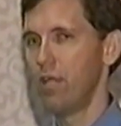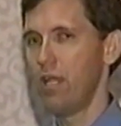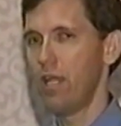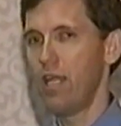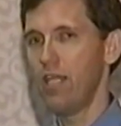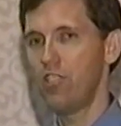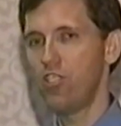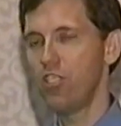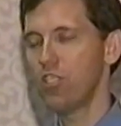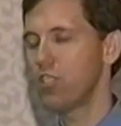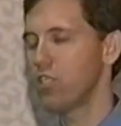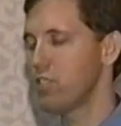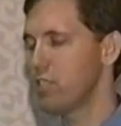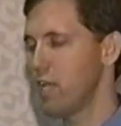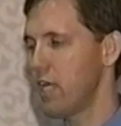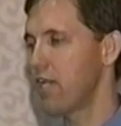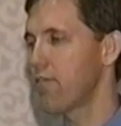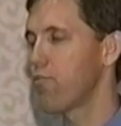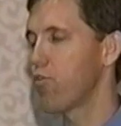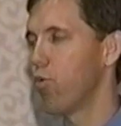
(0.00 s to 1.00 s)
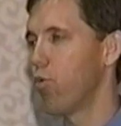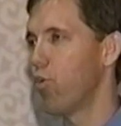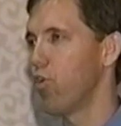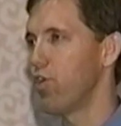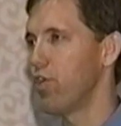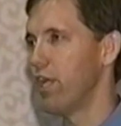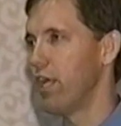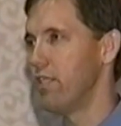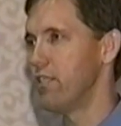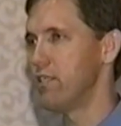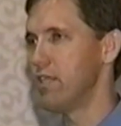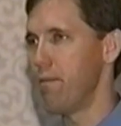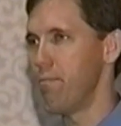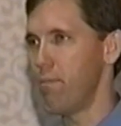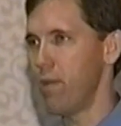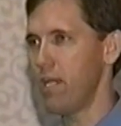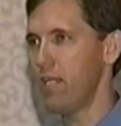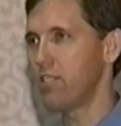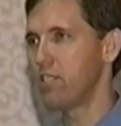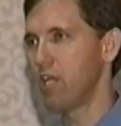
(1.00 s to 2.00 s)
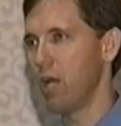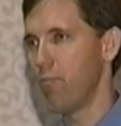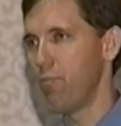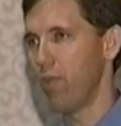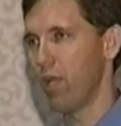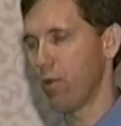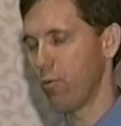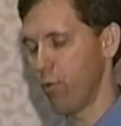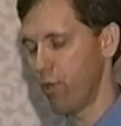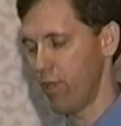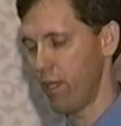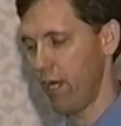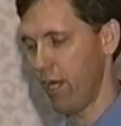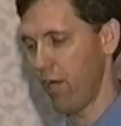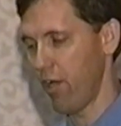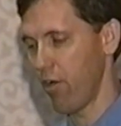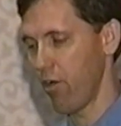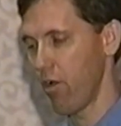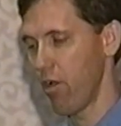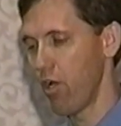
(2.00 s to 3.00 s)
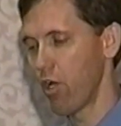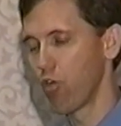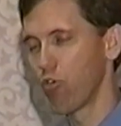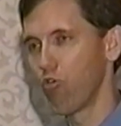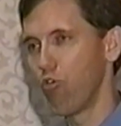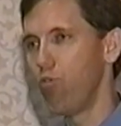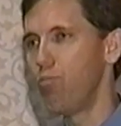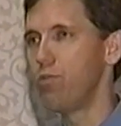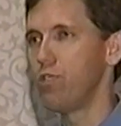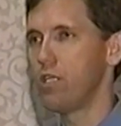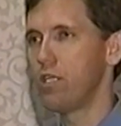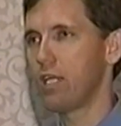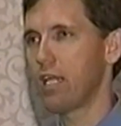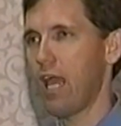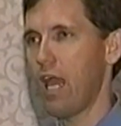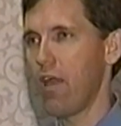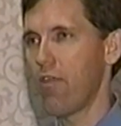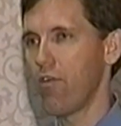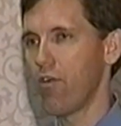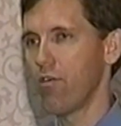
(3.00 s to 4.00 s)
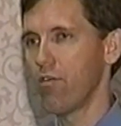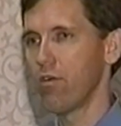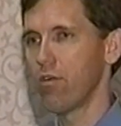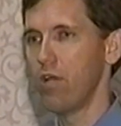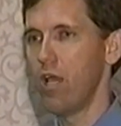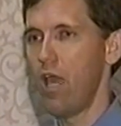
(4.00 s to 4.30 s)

It's just a set of coordinates that mean something when they're grouped together.